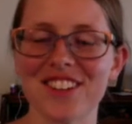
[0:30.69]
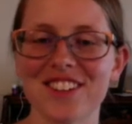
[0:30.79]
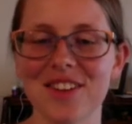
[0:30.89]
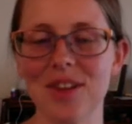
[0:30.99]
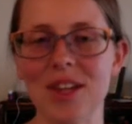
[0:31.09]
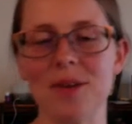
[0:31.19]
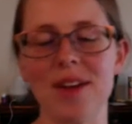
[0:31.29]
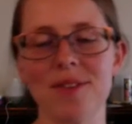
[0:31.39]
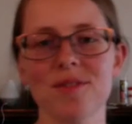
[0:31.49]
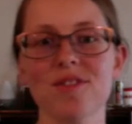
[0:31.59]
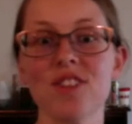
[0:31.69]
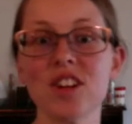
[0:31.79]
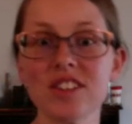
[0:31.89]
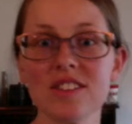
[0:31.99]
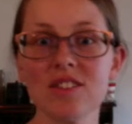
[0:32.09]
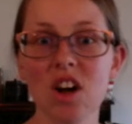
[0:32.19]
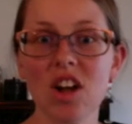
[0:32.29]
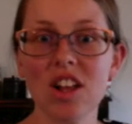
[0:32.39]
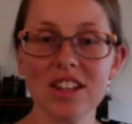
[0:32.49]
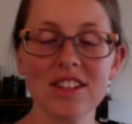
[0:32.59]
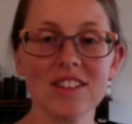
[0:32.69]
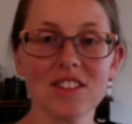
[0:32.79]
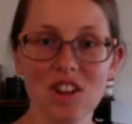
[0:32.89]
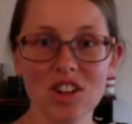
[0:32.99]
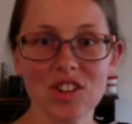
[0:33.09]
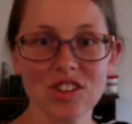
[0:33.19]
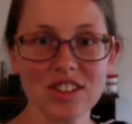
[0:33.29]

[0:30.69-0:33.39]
So anyway, first of all is laundry